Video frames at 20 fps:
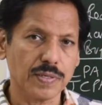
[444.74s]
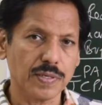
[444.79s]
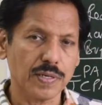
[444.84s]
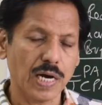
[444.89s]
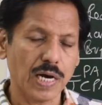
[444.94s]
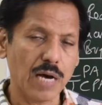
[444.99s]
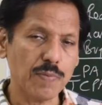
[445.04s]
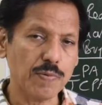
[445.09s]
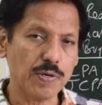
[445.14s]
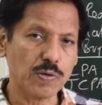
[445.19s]

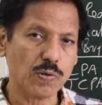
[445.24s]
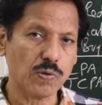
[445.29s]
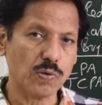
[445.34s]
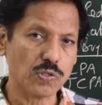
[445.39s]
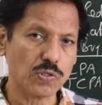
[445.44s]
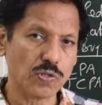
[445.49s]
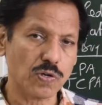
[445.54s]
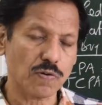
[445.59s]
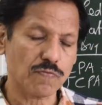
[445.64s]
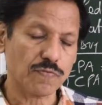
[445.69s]
I'm in a
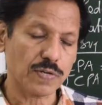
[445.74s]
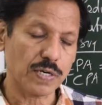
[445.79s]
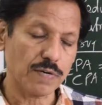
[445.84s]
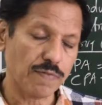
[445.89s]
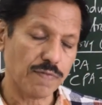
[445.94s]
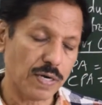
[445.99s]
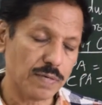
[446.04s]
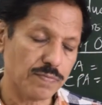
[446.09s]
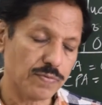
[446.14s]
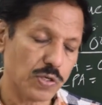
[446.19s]
course of
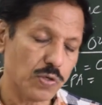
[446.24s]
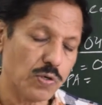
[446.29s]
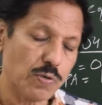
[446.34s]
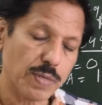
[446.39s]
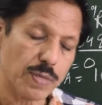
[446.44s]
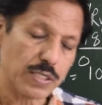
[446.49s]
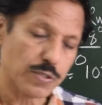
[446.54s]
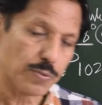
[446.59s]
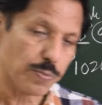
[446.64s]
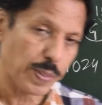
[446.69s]
350, my
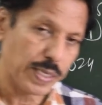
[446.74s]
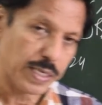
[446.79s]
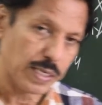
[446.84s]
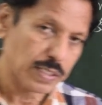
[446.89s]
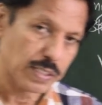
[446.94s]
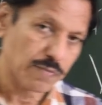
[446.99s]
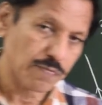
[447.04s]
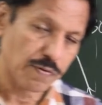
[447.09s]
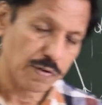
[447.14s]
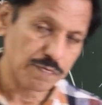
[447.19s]
speed
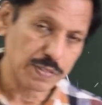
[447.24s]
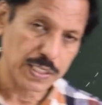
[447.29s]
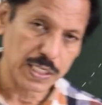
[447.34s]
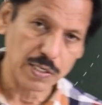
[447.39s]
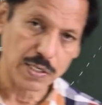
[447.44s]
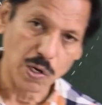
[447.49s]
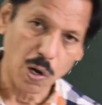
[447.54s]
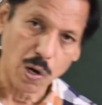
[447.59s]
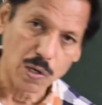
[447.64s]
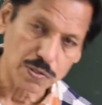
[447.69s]
is 15
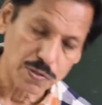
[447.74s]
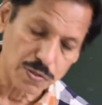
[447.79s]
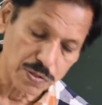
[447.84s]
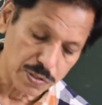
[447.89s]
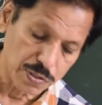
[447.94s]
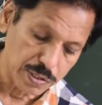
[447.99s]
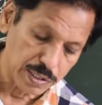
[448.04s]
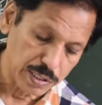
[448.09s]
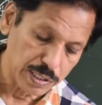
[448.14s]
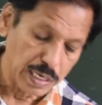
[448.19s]

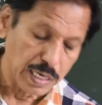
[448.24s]
knots.